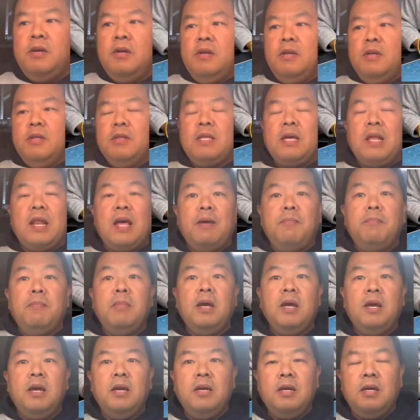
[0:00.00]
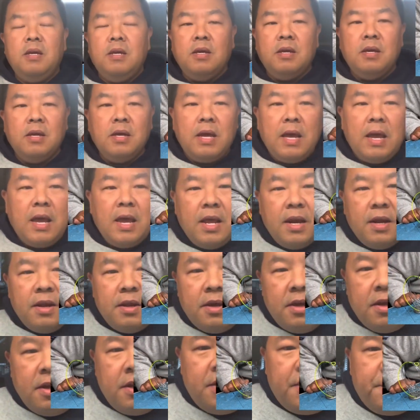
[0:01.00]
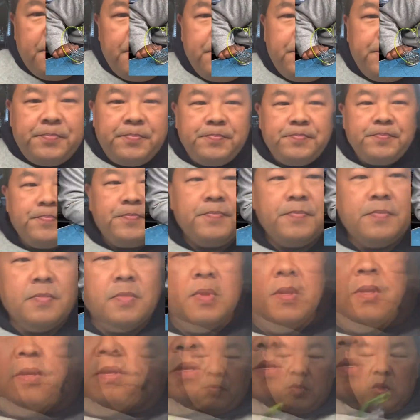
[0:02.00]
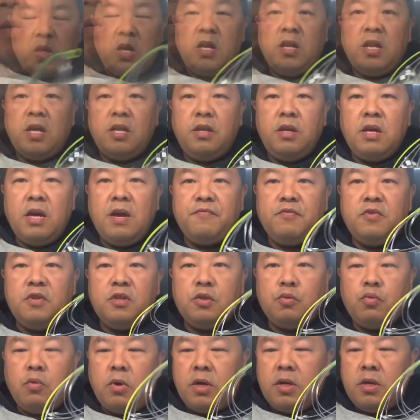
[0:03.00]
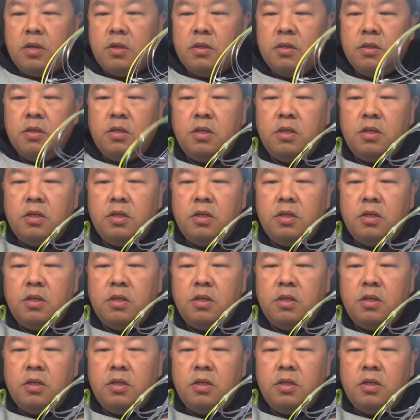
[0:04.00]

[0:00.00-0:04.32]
that I made, and then you have this one.